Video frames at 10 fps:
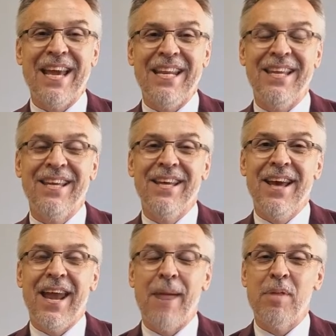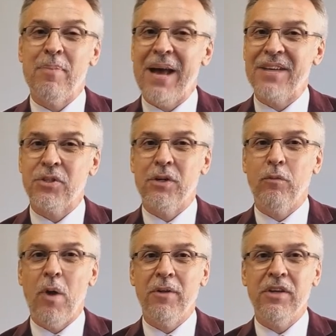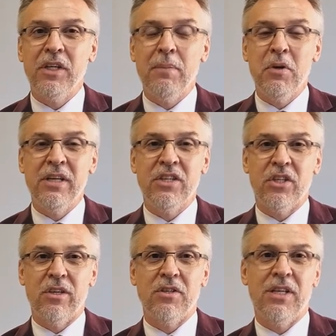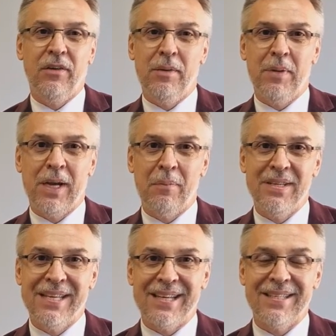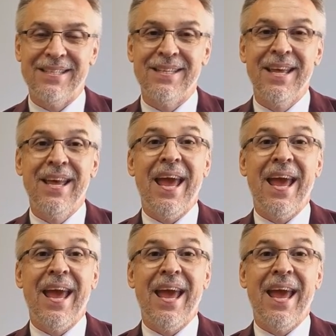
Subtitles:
Kenney, and I'm the pastor of Walden Community Church here in Montgomery, Texas,